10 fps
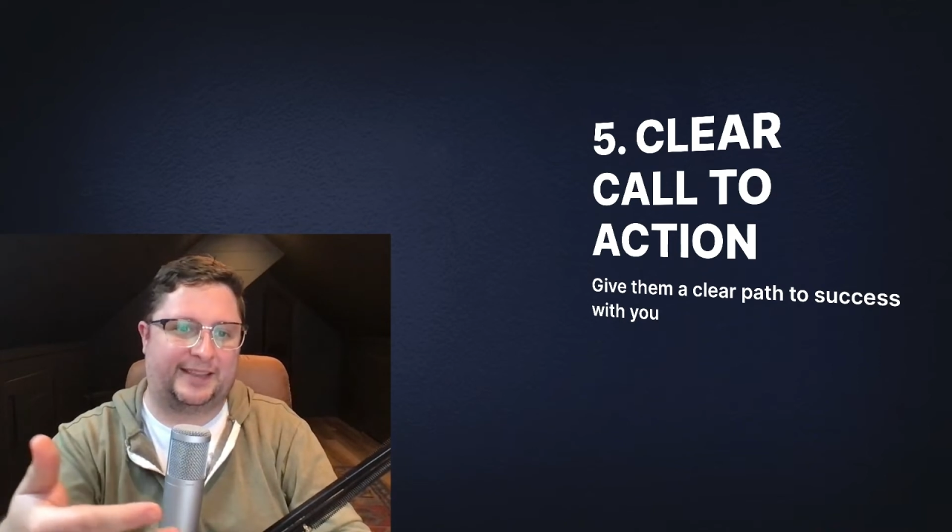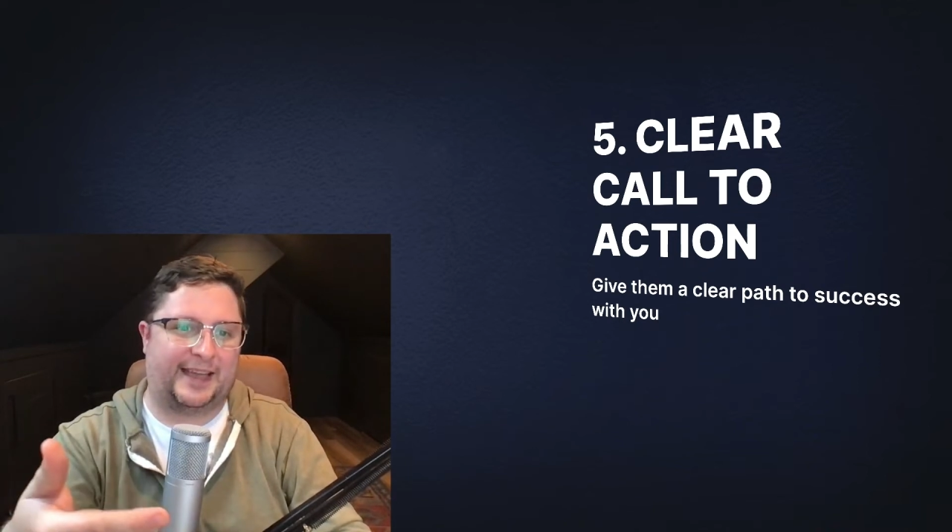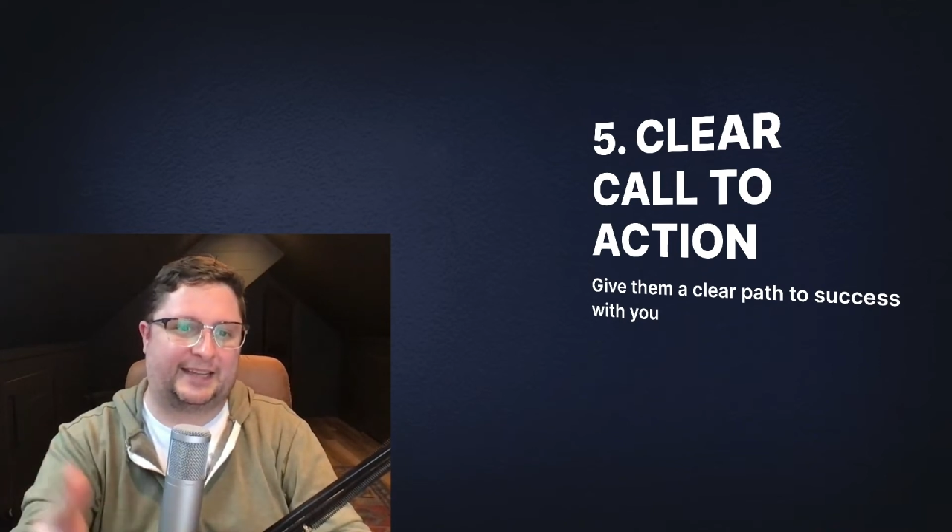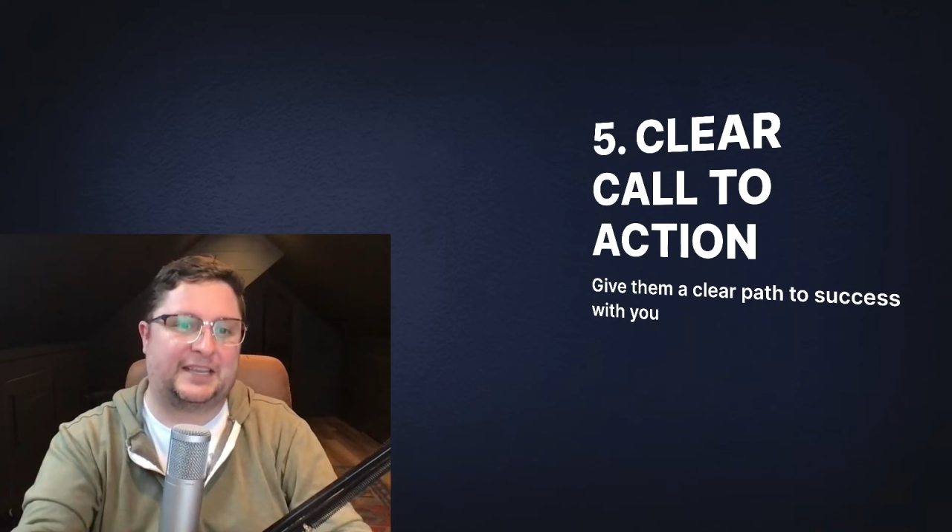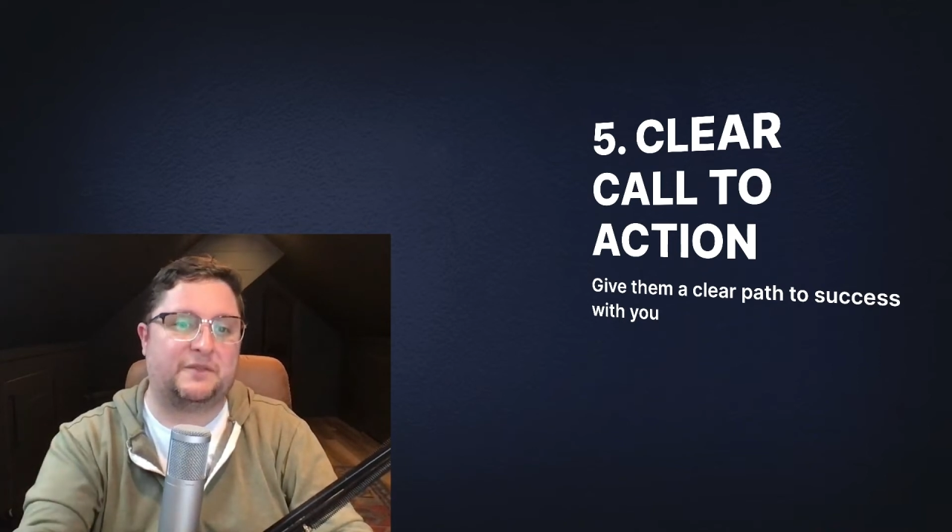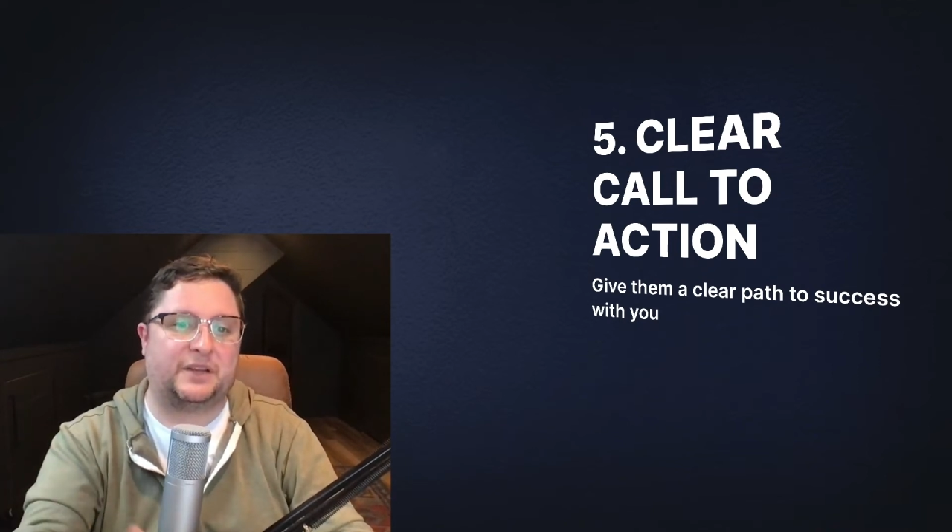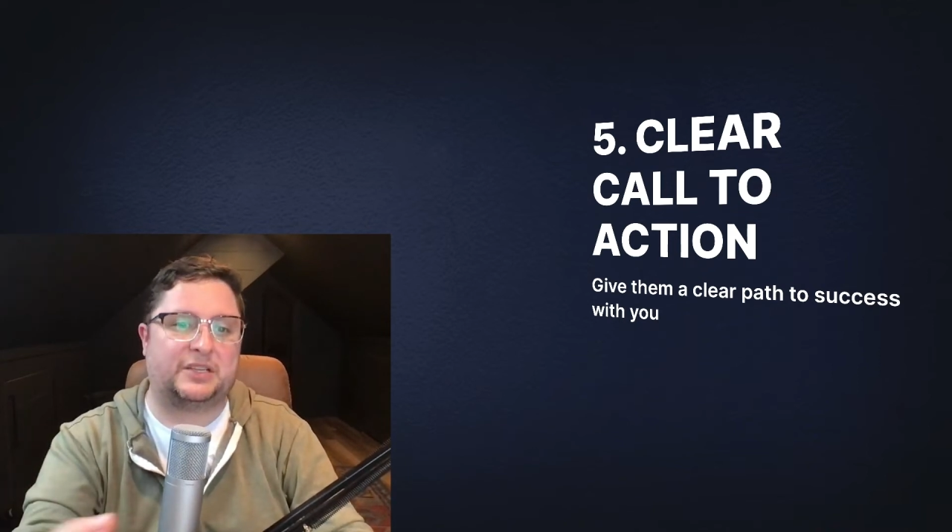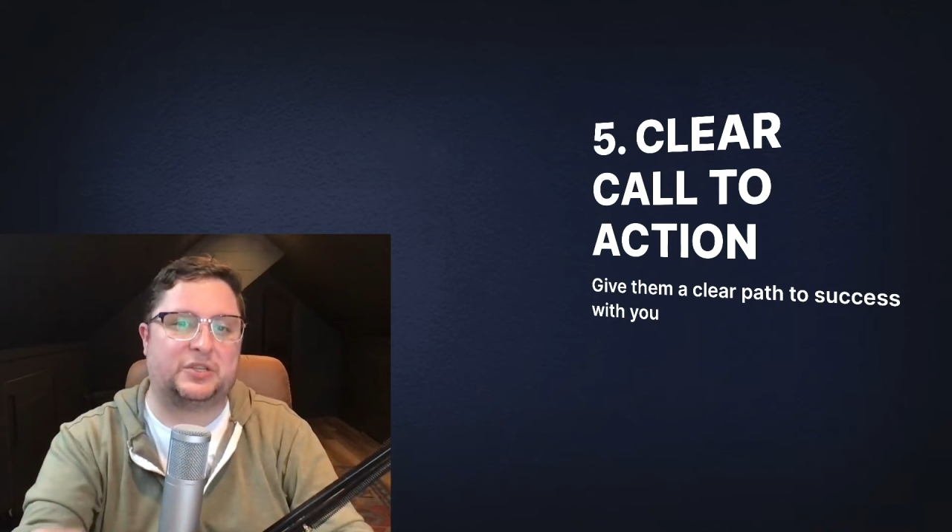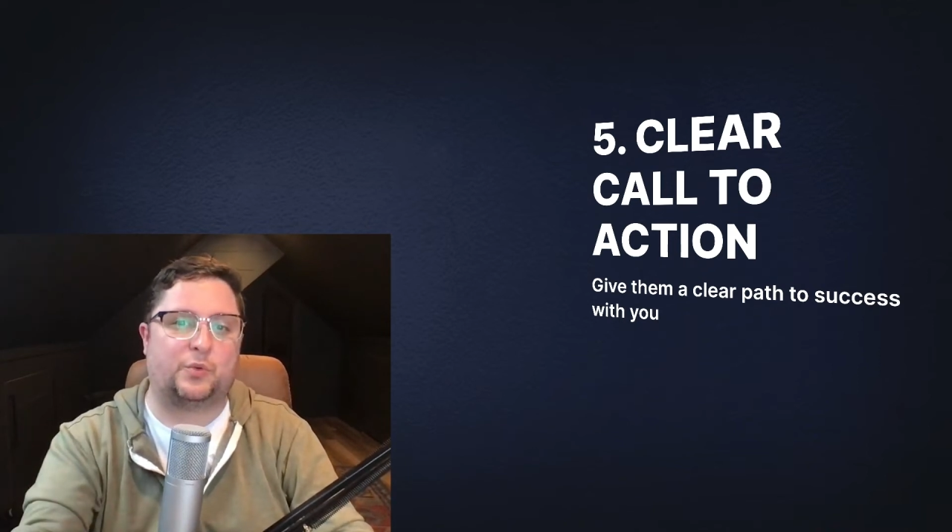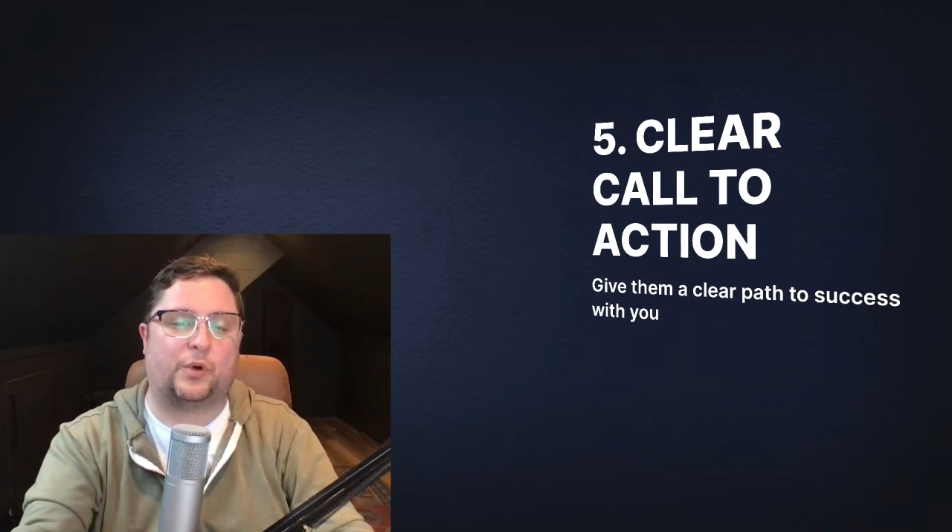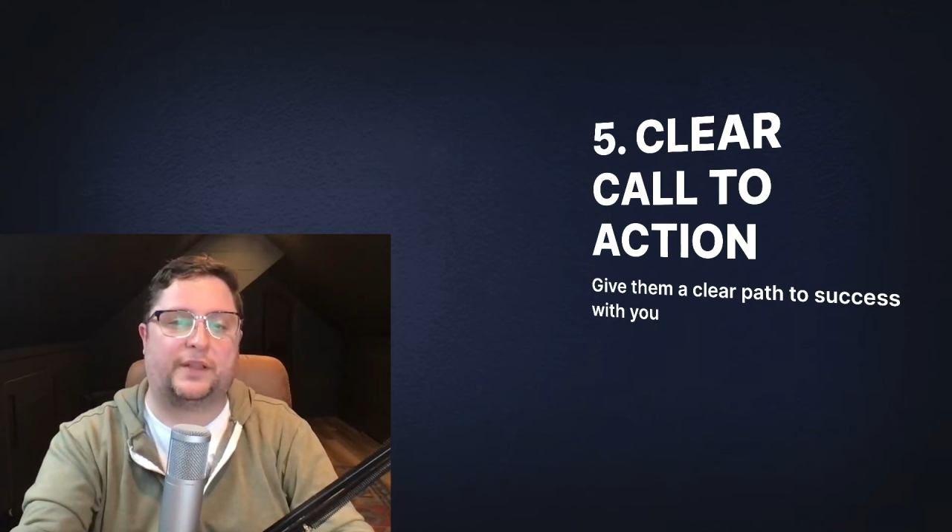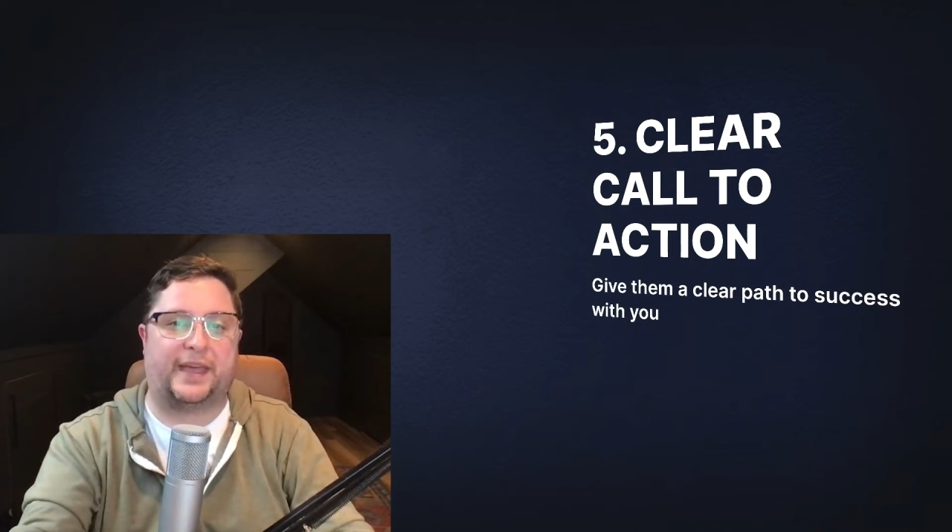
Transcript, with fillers: the activities you want